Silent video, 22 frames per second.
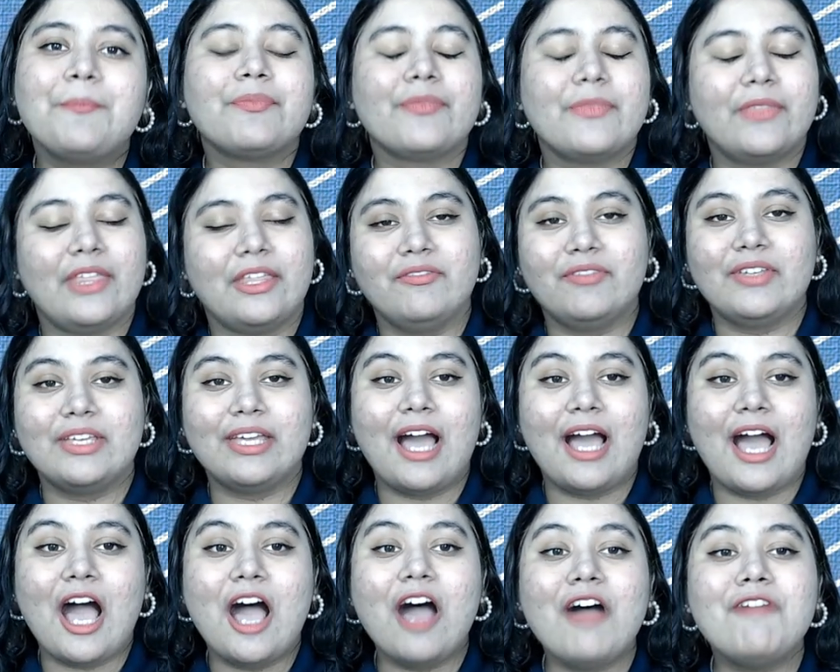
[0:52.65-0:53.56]
Then we
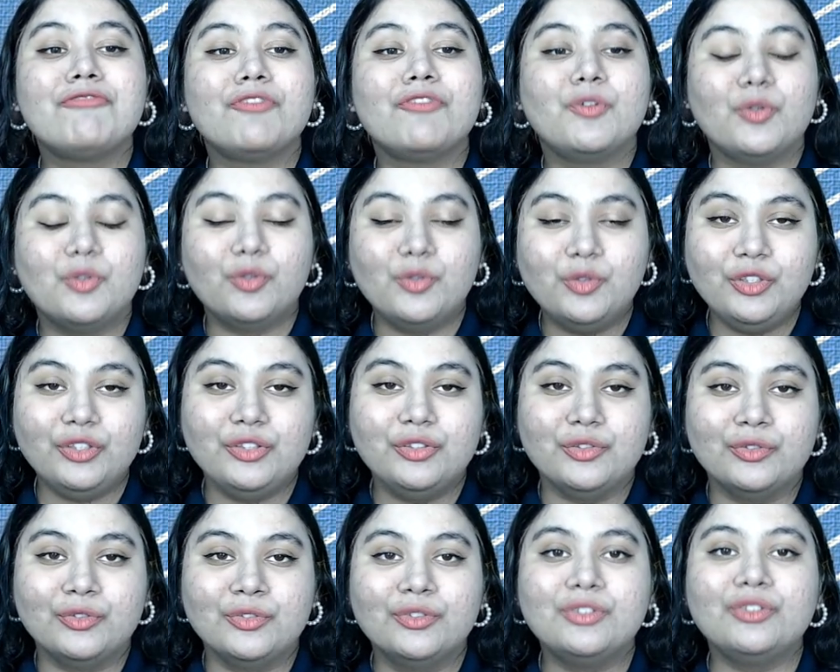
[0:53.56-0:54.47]
have
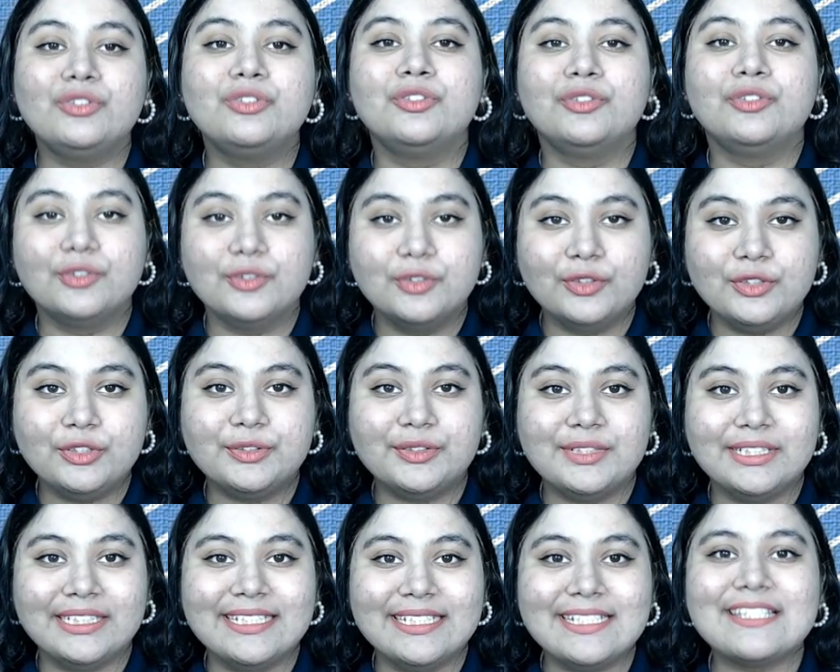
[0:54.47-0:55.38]
uyu. Uyu
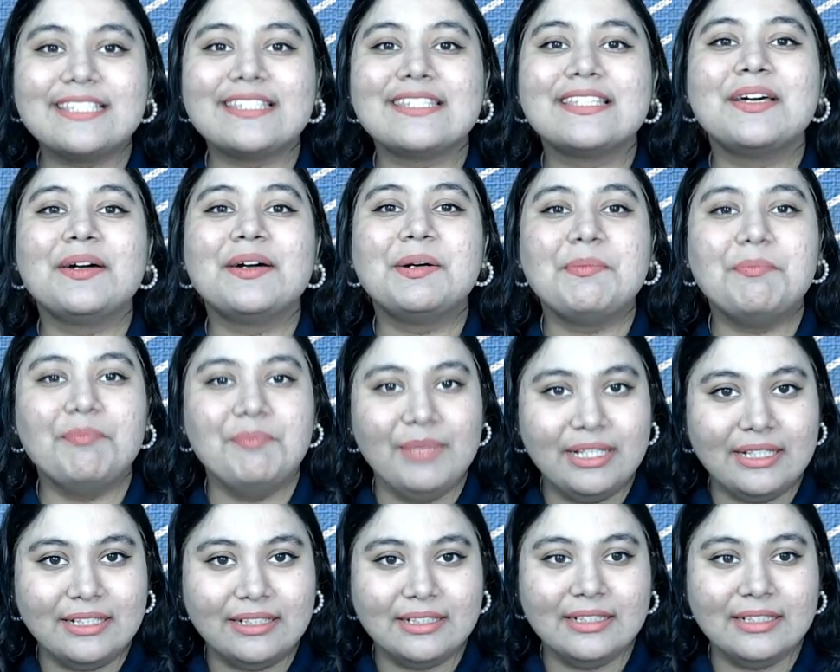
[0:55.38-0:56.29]
is
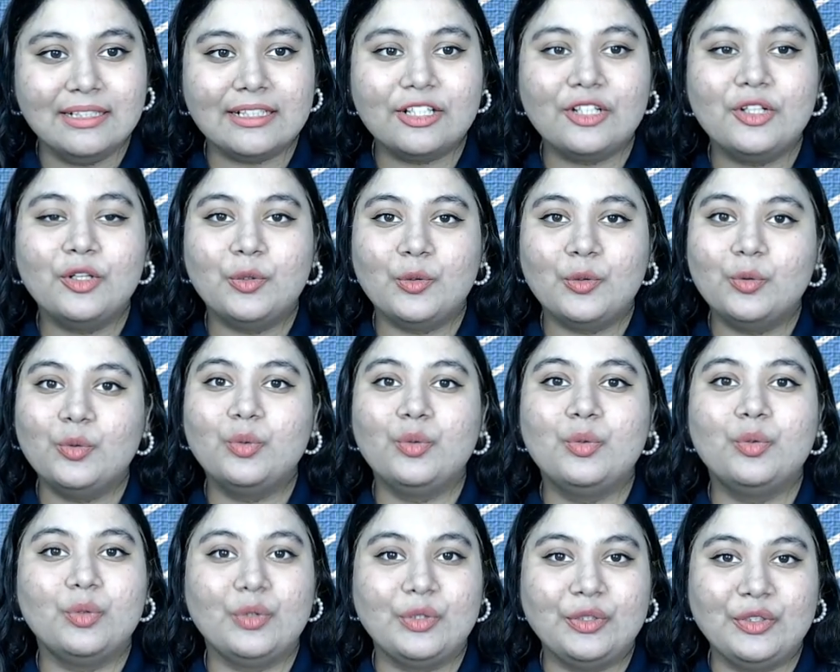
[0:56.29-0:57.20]
milk,
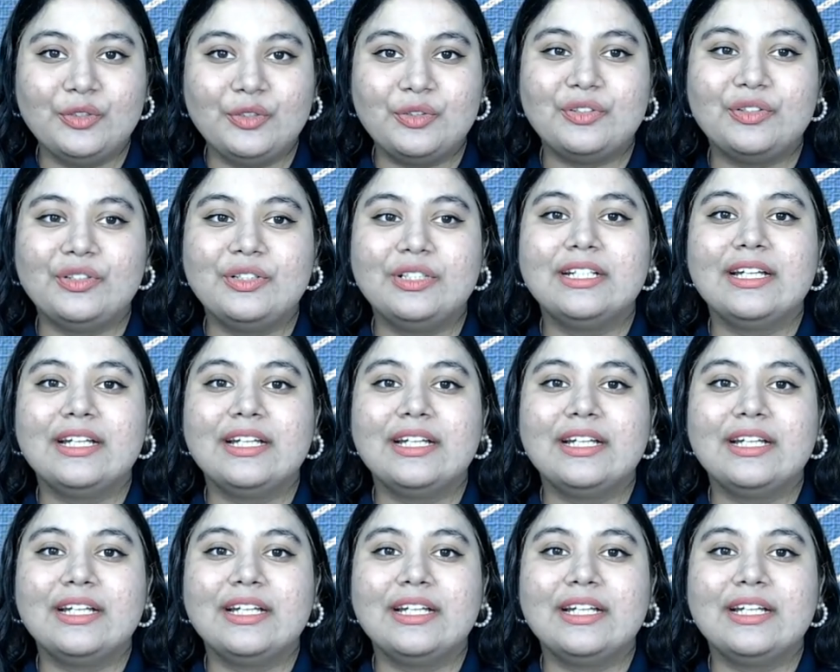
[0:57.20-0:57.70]
uyu.